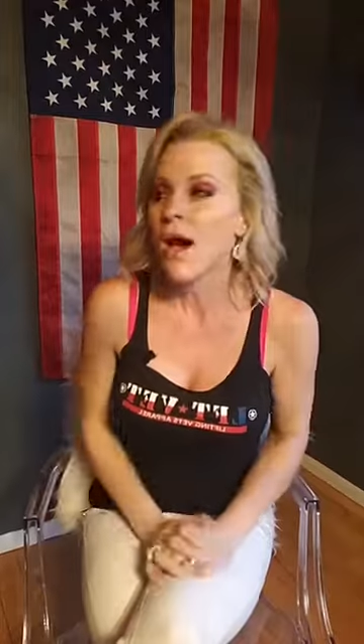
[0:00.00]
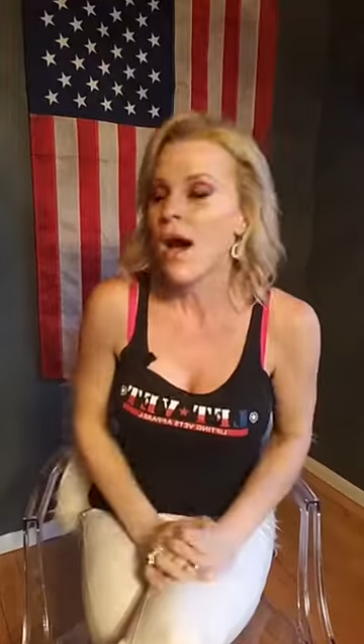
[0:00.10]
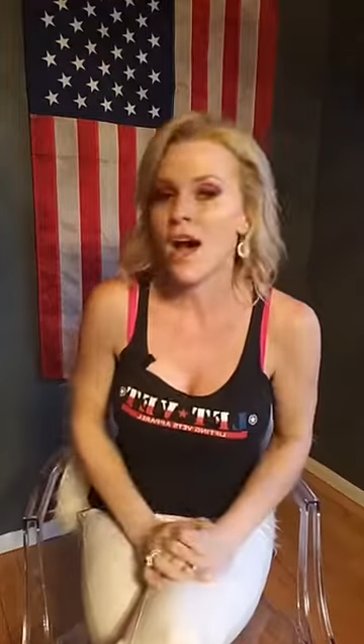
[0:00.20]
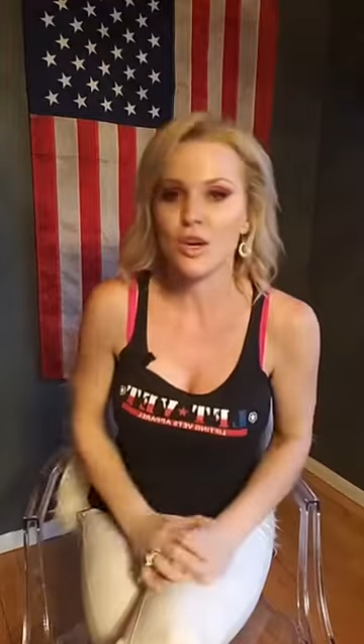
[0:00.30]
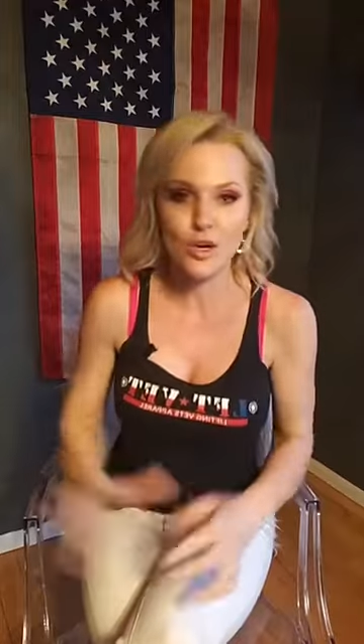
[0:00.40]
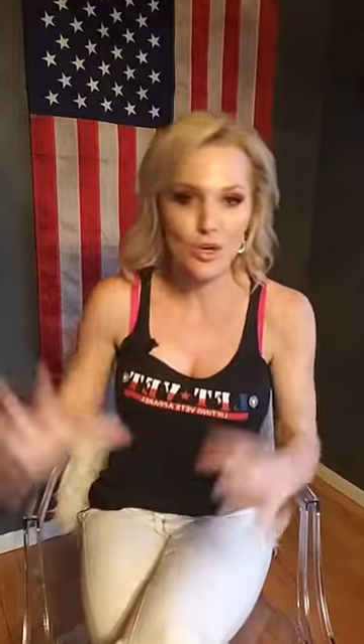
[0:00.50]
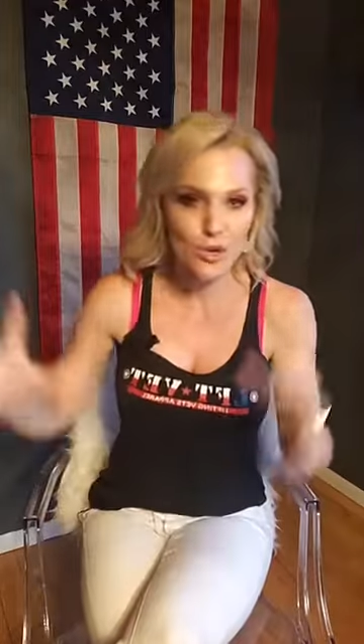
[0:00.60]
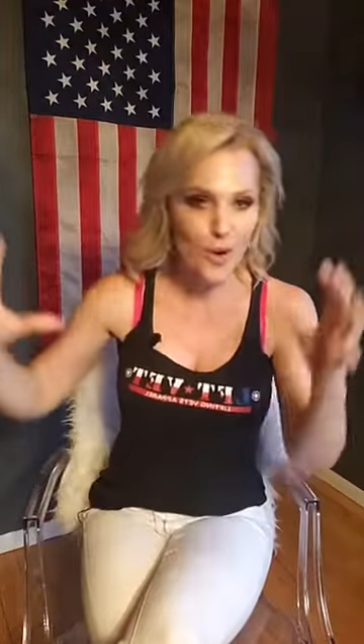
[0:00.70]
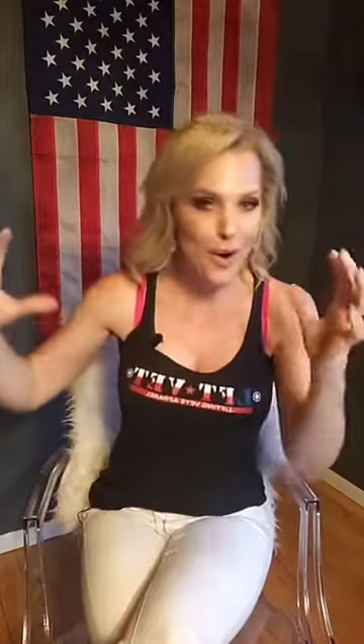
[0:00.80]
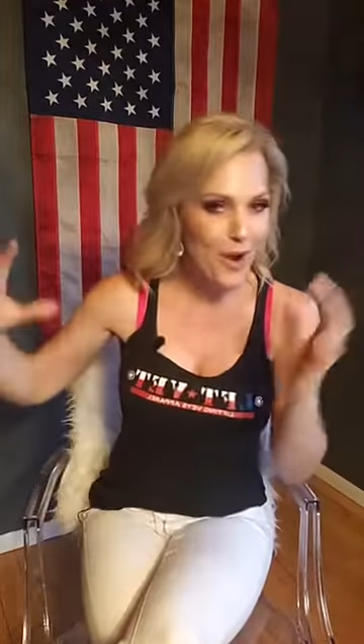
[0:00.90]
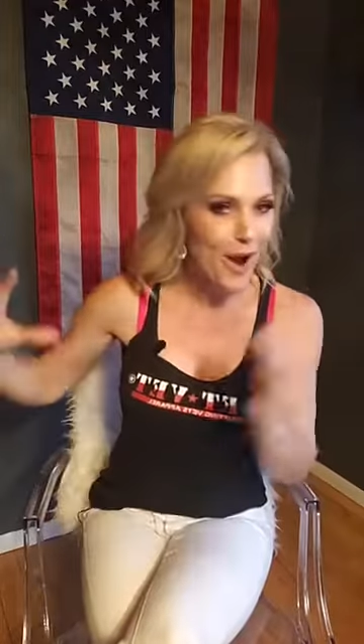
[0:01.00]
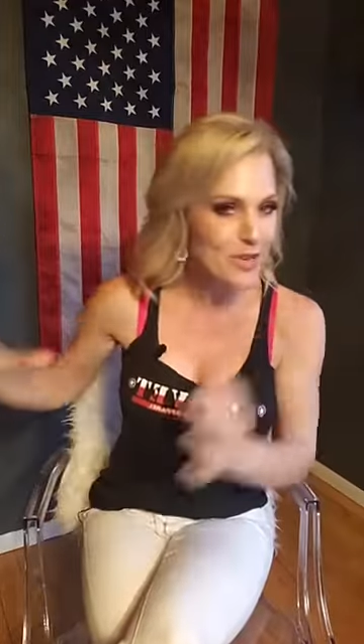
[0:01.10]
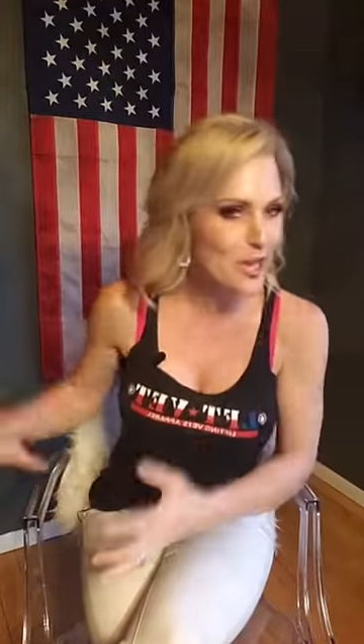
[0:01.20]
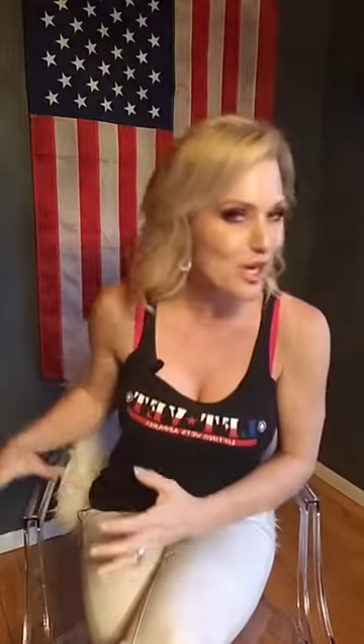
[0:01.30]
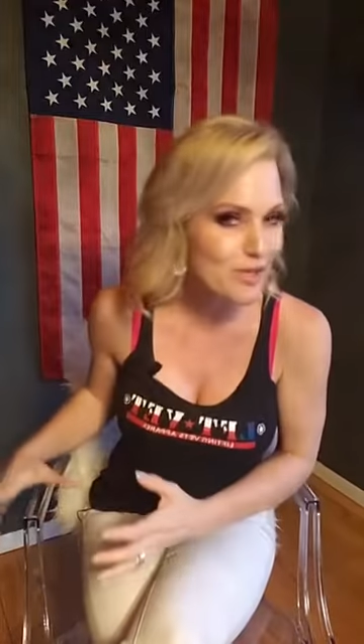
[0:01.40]
uh, who I
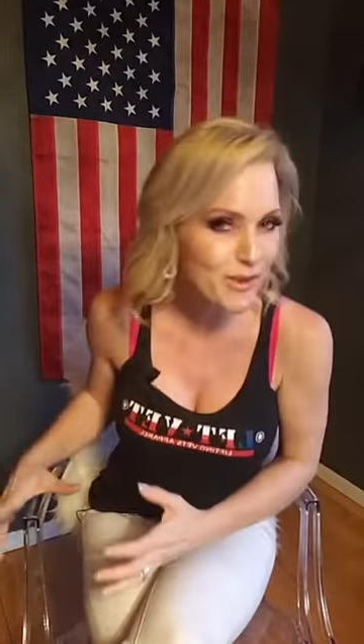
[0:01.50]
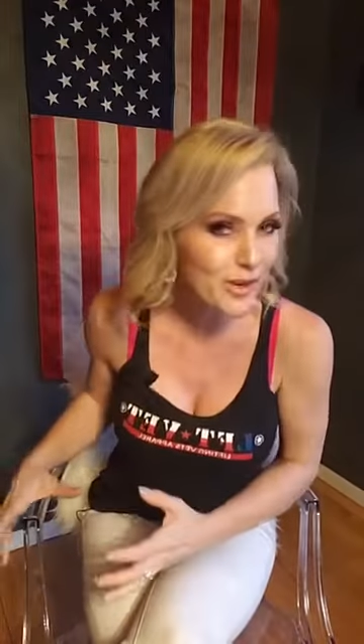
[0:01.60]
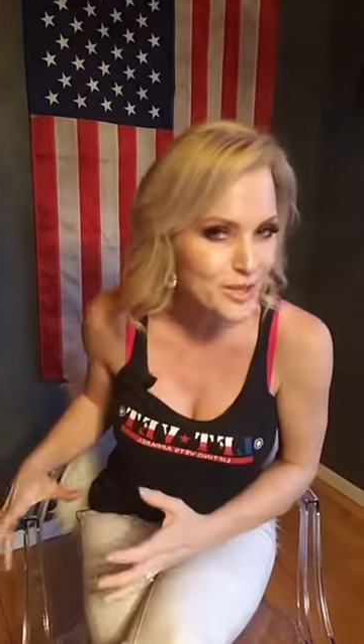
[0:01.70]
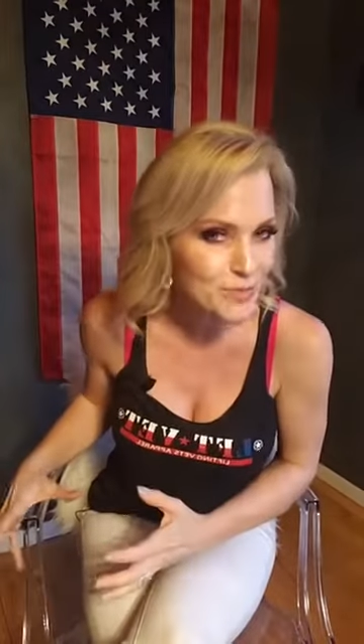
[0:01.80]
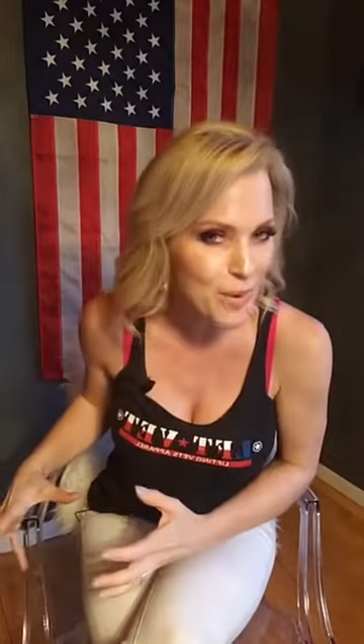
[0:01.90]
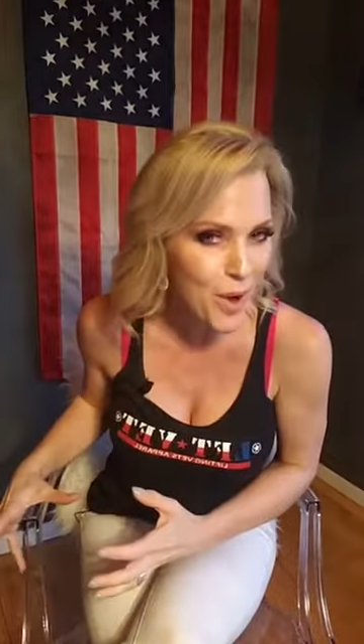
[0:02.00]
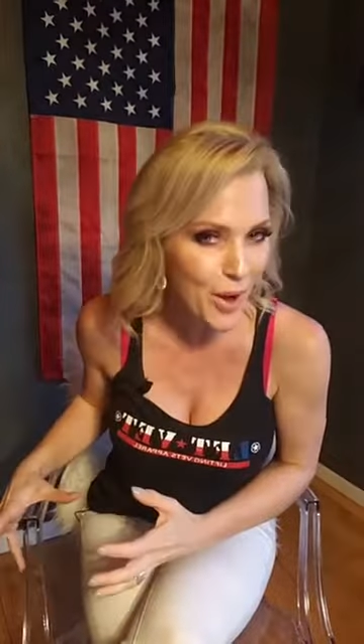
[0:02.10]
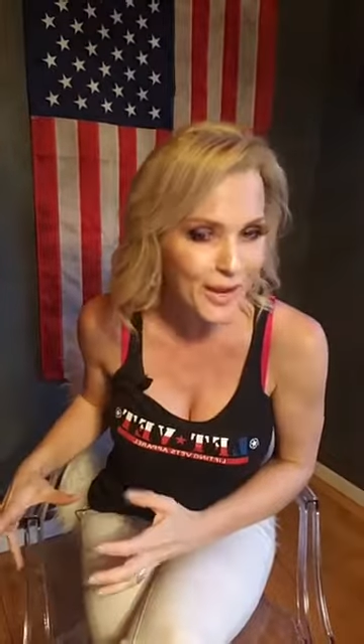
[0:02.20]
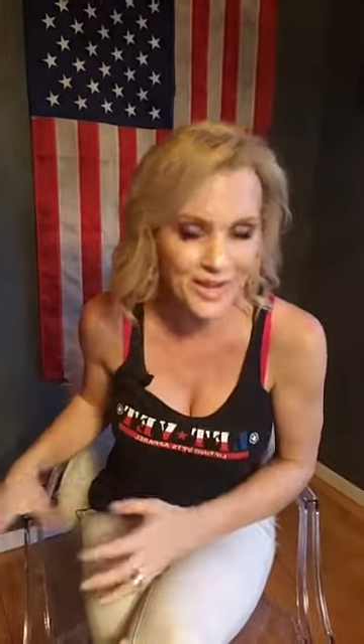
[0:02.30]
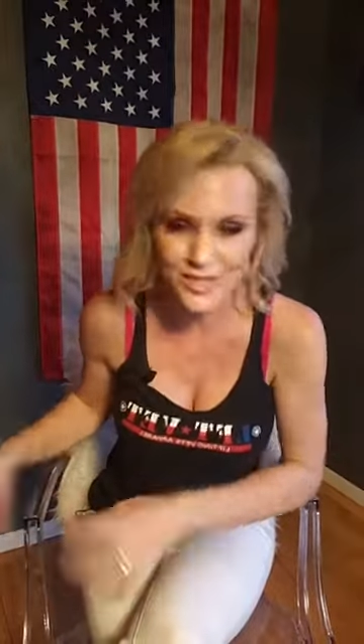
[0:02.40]
just finished my podcast,